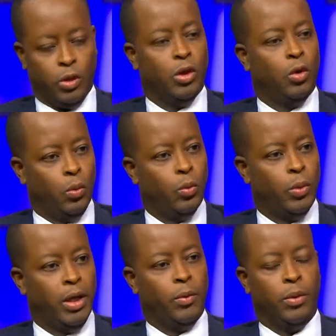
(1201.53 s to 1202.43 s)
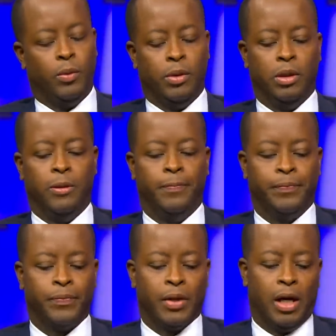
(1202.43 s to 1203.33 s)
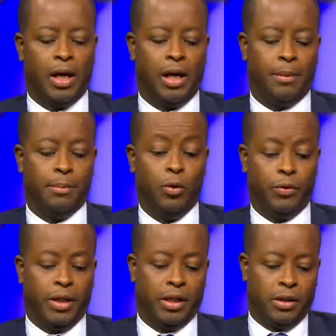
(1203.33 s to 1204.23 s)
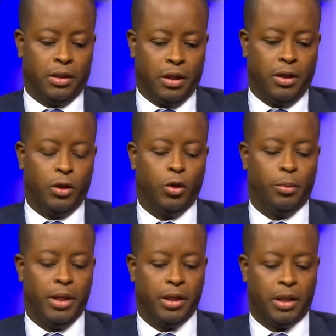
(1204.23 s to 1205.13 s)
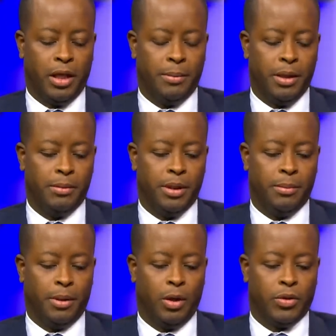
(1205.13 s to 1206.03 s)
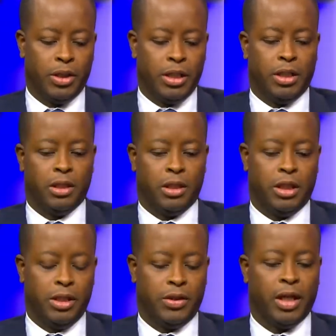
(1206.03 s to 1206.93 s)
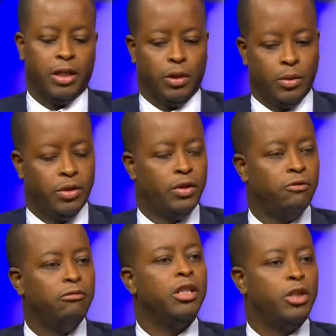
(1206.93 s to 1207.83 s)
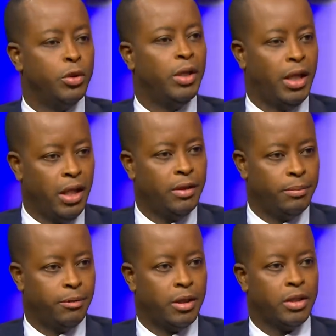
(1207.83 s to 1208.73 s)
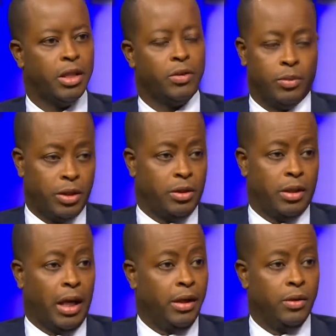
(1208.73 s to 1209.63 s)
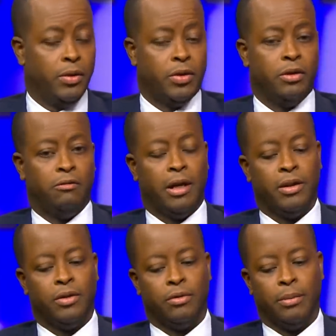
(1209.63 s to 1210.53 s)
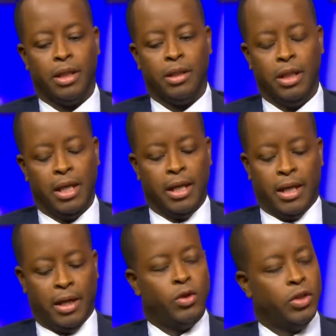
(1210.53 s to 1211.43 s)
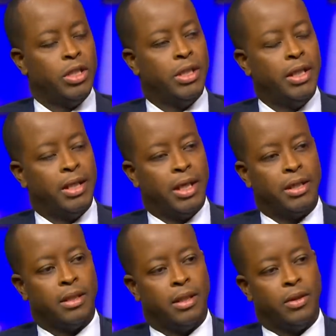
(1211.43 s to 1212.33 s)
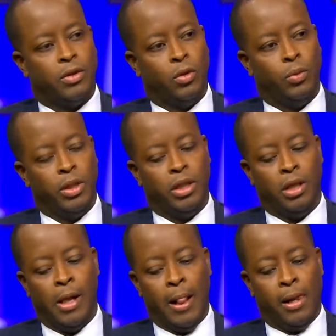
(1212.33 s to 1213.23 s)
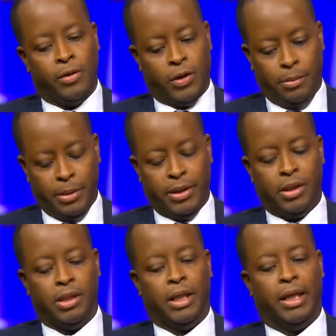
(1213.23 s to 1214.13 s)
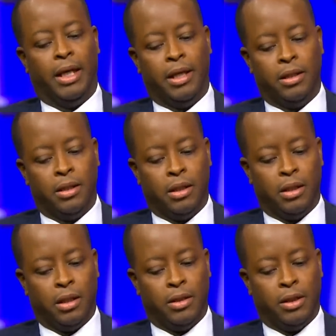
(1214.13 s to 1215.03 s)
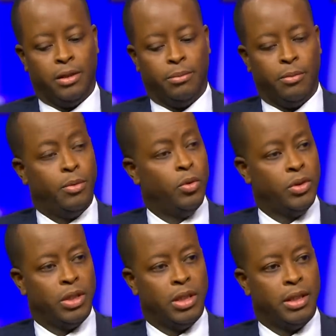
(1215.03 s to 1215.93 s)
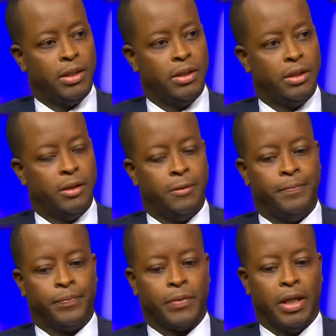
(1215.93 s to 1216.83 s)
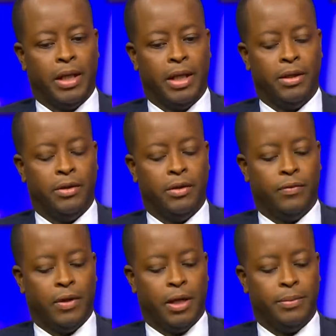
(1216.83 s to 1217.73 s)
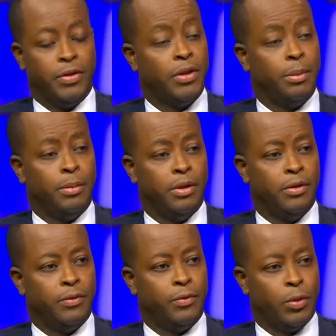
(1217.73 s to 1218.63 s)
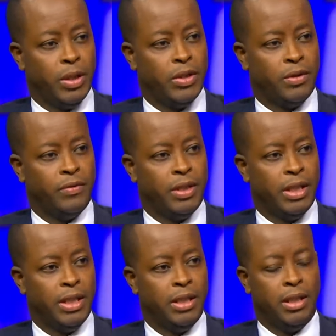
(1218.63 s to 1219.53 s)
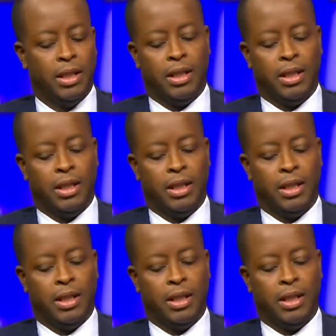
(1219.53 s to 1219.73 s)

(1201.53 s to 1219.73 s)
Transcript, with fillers: you know, where we were moving. And the new mayor came in, Mayor Bowser, and she decided she wanted to re-adjudicate the process, which, you know, is her right as mayor. And so she did that. And so we submitted again another proposal at the end of December of 2017